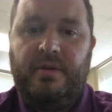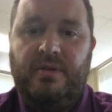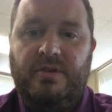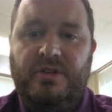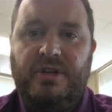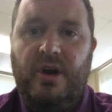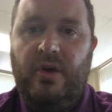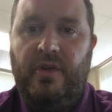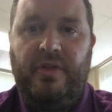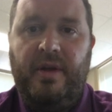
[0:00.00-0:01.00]
just
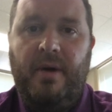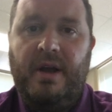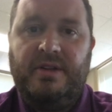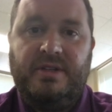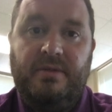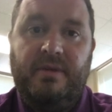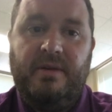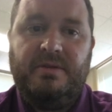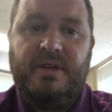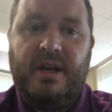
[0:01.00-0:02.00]
know that they might
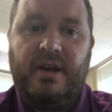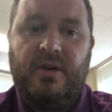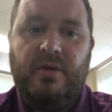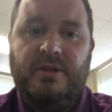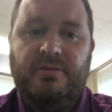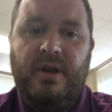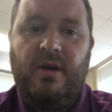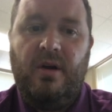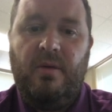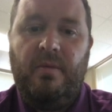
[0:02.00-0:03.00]
sometimes be taking a quiz when
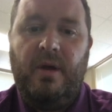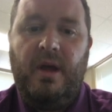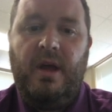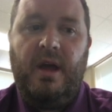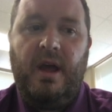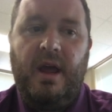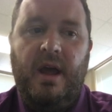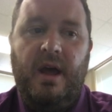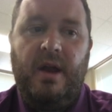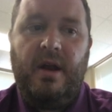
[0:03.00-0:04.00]
they're at home.
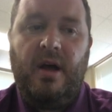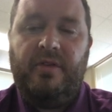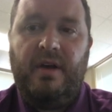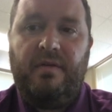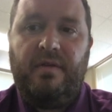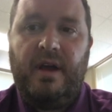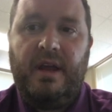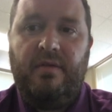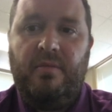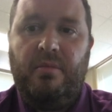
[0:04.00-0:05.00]
And I
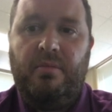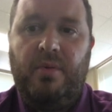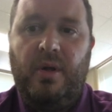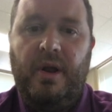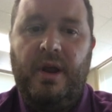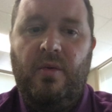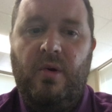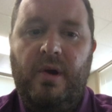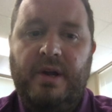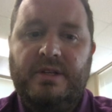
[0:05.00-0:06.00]
give them plenty of
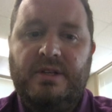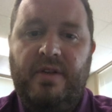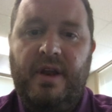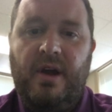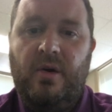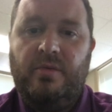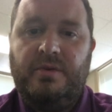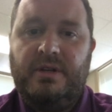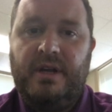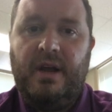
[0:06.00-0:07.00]
warning so they
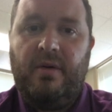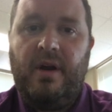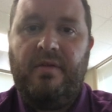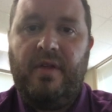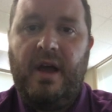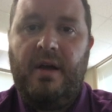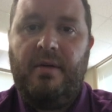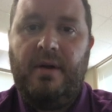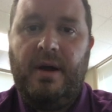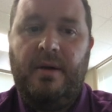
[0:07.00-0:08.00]
know to get ready for that.
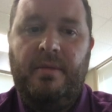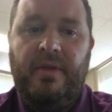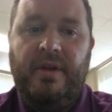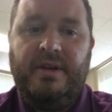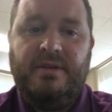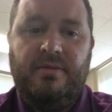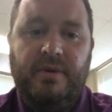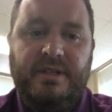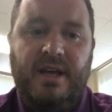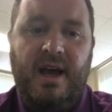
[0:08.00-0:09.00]
And then
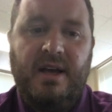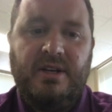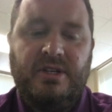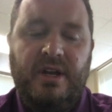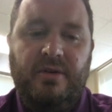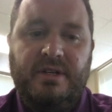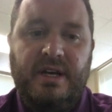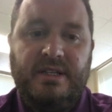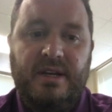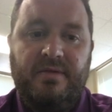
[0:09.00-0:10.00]
with tests, I do a
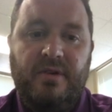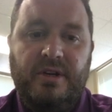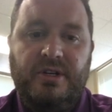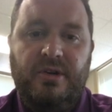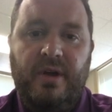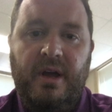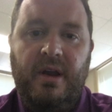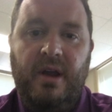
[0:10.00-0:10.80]
test after each unit.